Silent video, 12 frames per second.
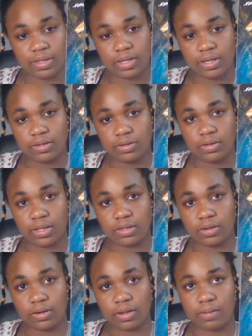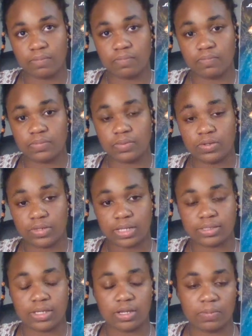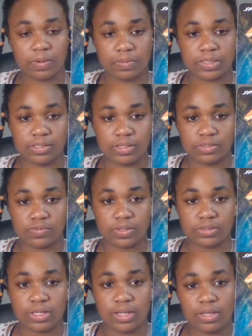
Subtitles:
and your destiny, your purpose in this world,